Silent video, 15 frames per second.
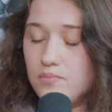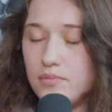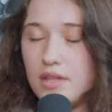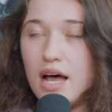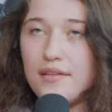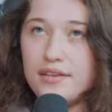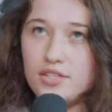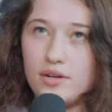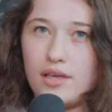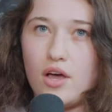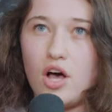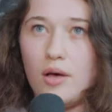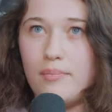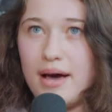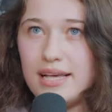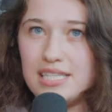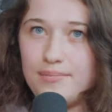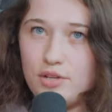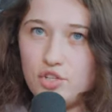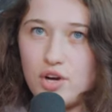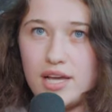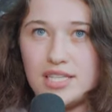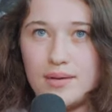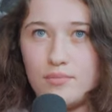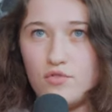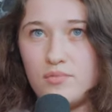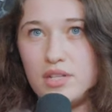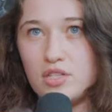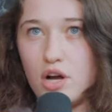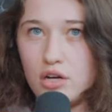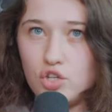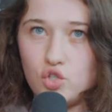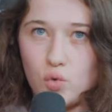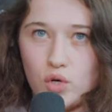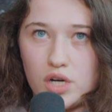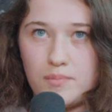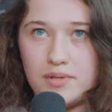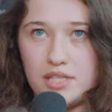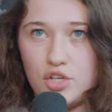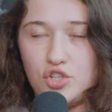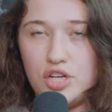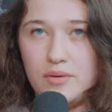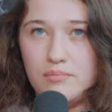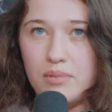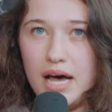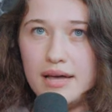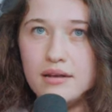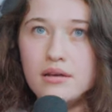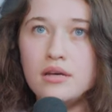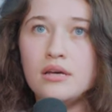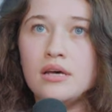not necessarily all bicep and tricep movements are shorter position, but